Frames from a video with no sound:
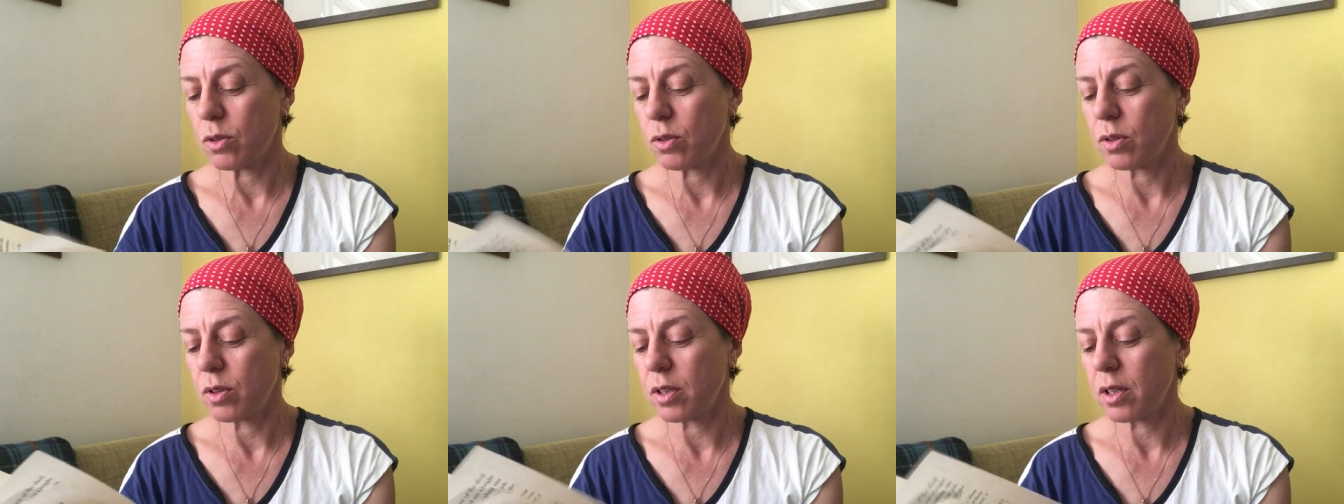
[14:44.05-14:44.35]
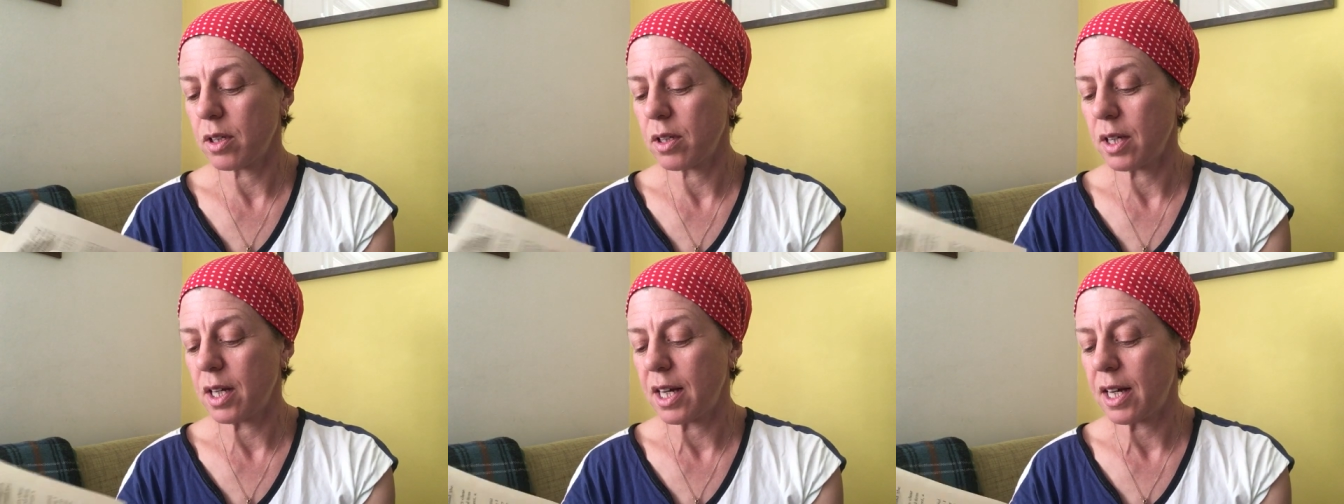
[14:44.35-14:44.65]

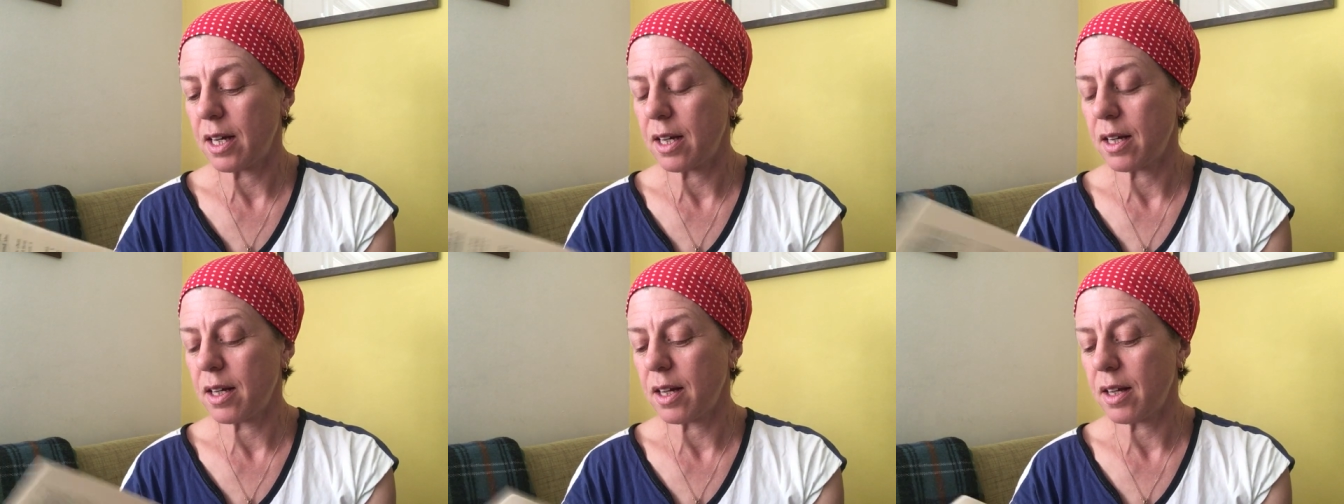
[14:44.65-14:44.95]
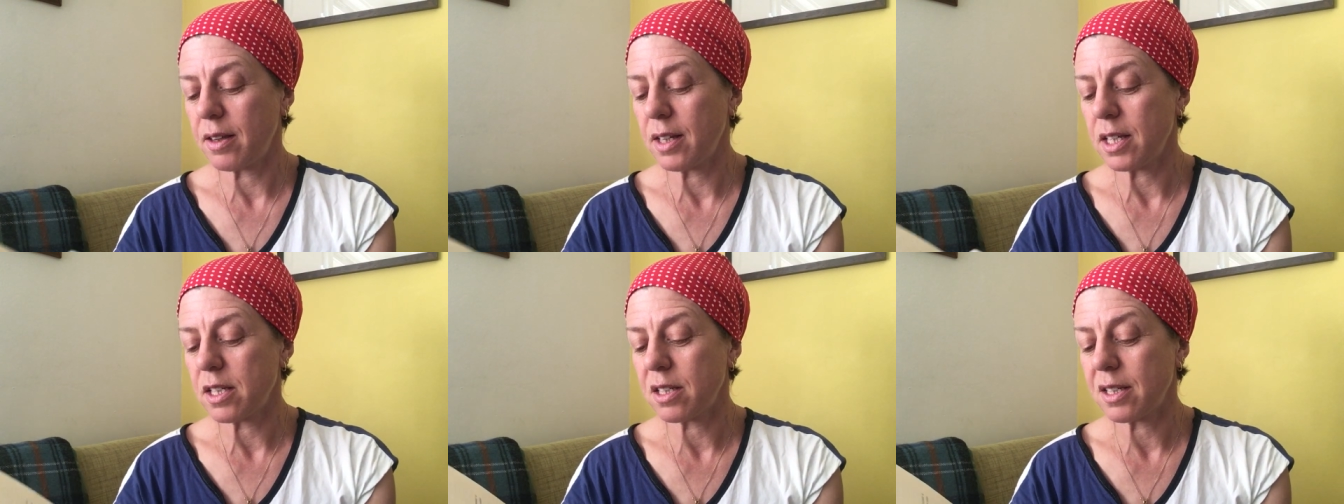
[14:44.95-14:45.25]
Or, uh, uh,
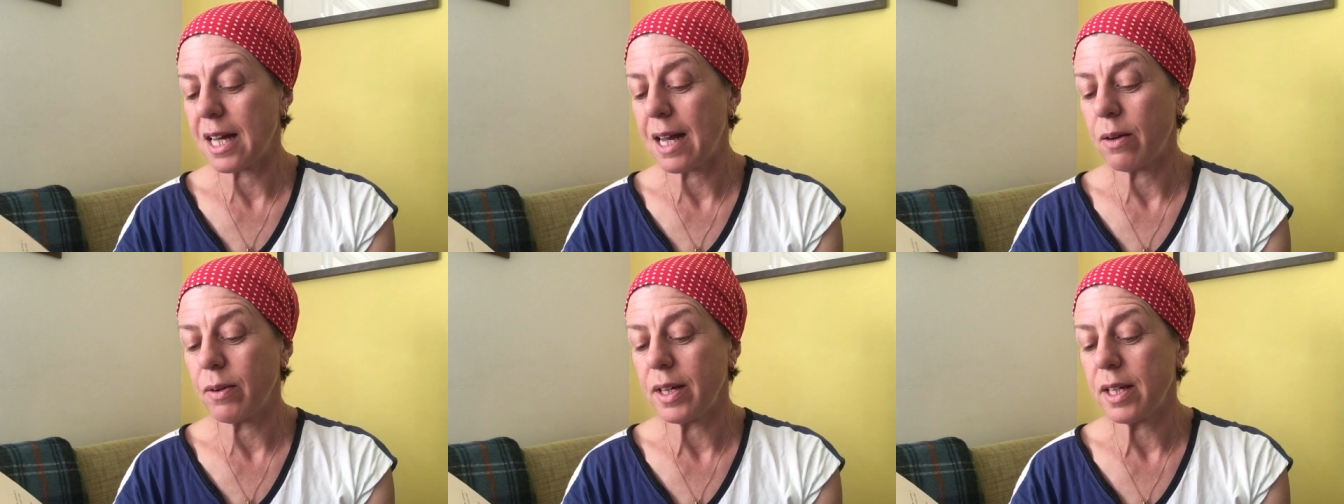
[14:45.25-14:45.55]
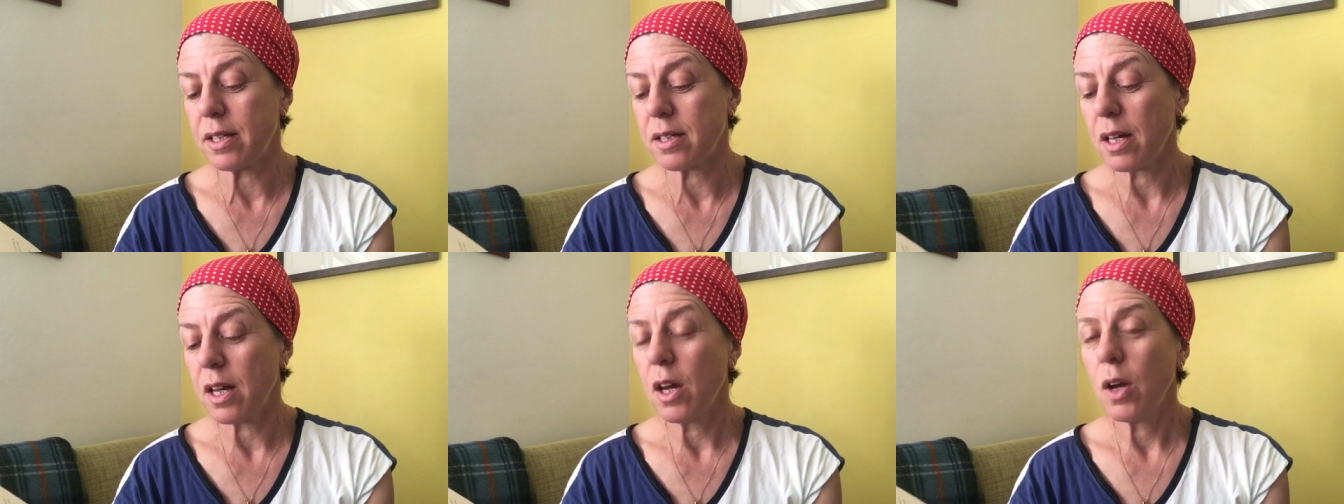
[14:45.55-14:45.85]
and this now
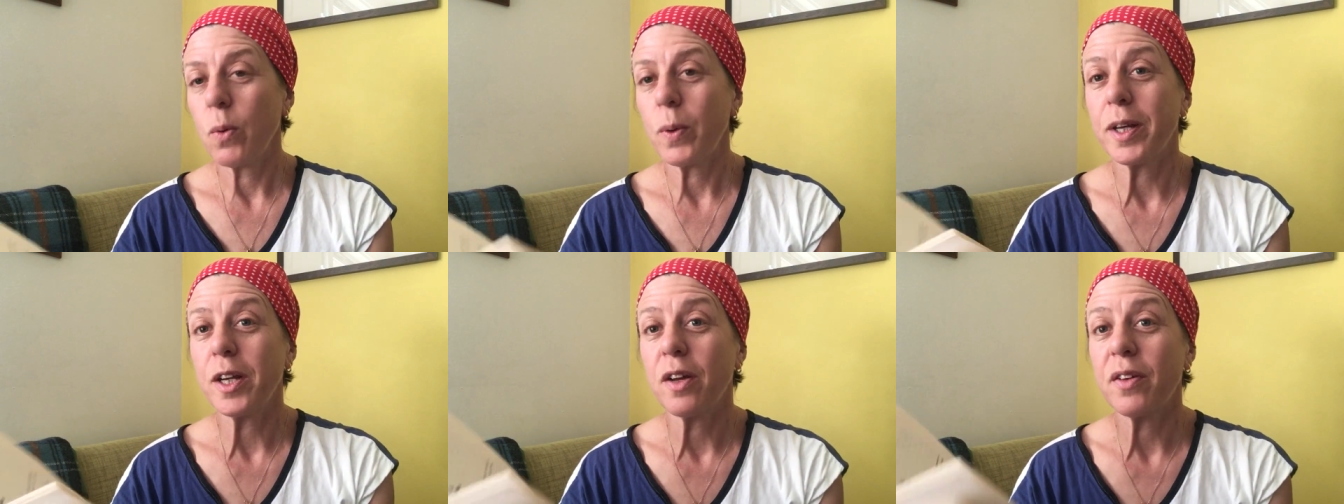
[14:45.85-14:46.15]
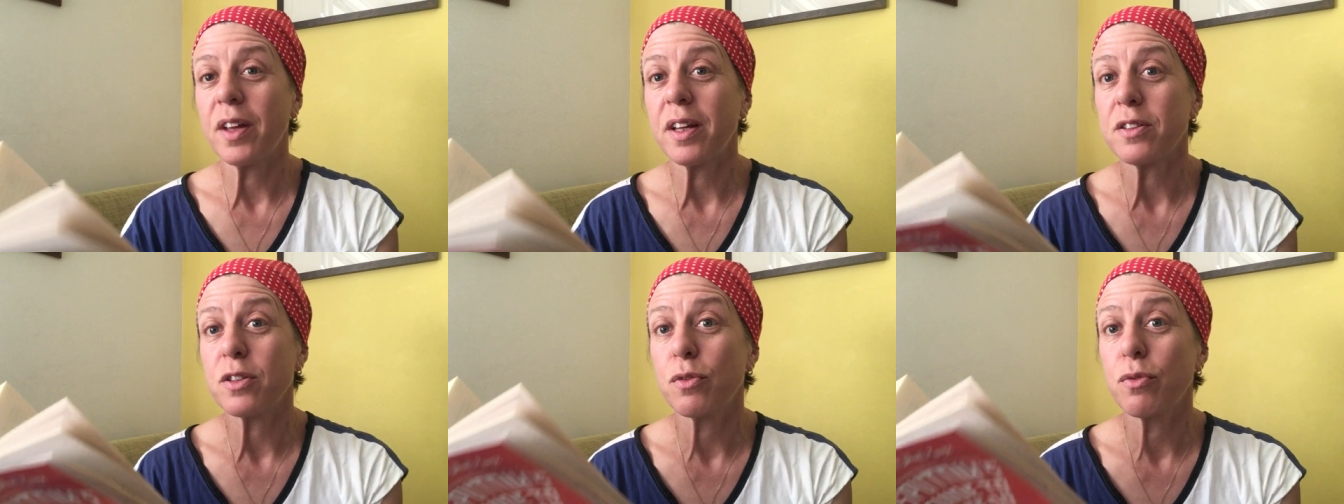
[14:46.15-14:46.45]
he's we
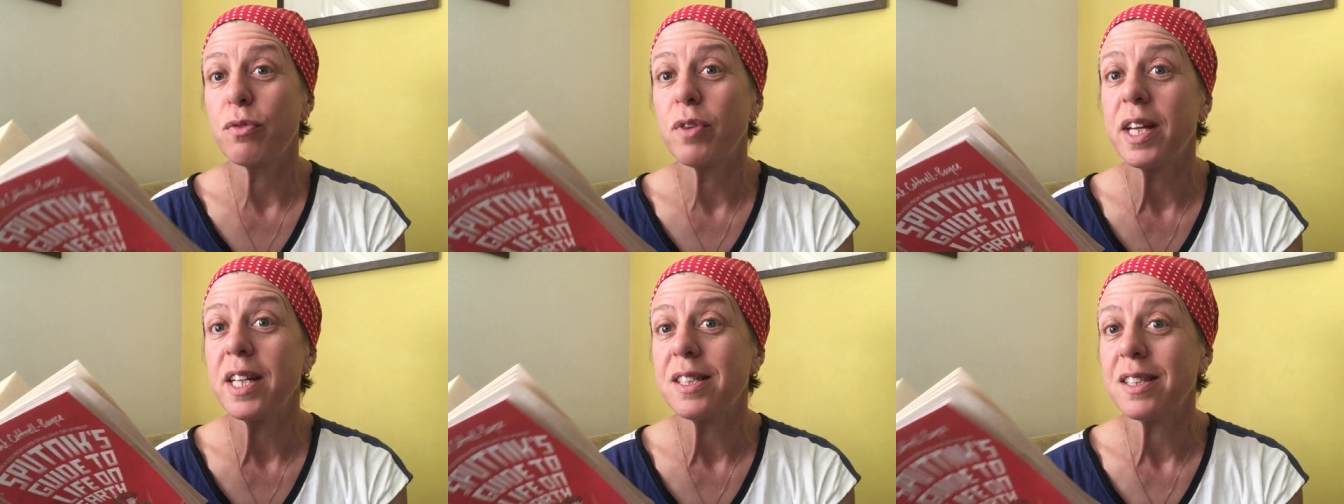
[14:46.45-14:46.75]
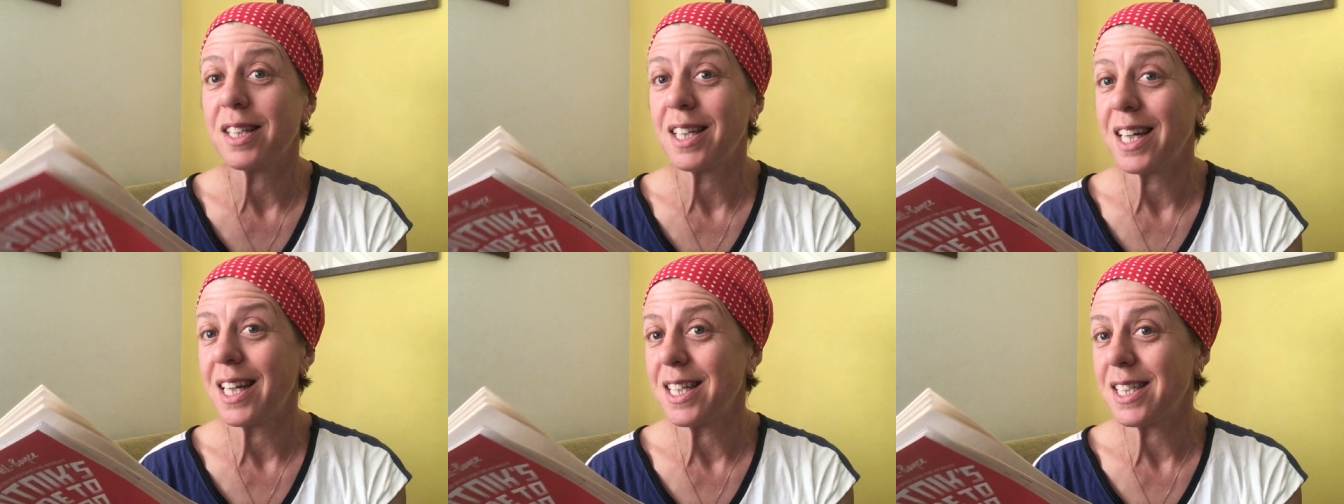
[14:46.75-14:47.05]
know that's the
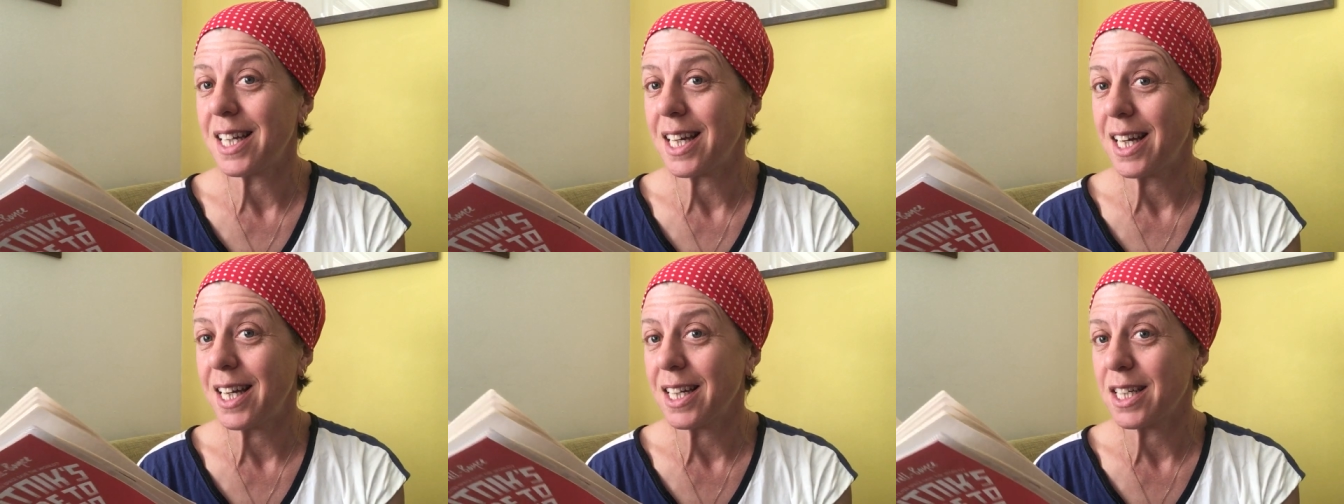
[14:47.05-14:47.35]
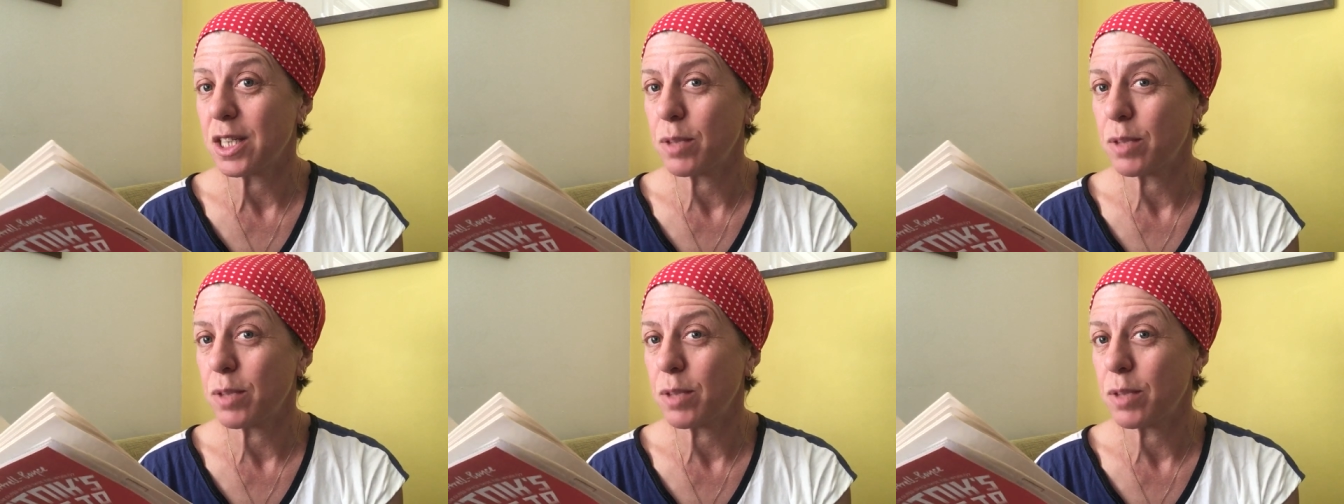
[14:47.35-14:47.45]
reason he's here.